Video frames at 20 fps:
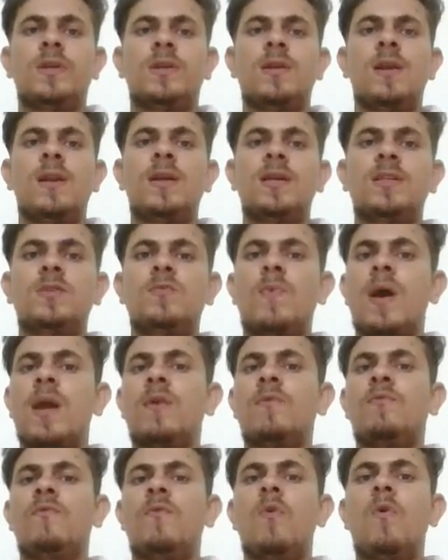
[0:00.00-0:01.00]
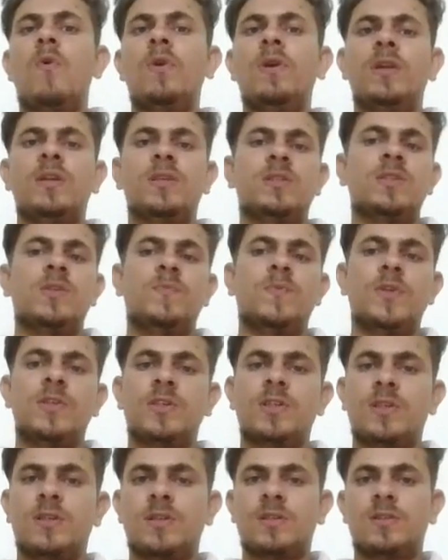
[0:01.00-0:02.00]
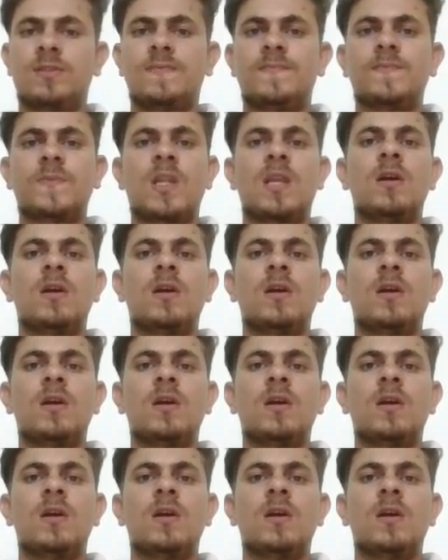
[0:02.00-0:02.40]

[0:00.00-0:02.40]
and released by Walt Disney Pictures,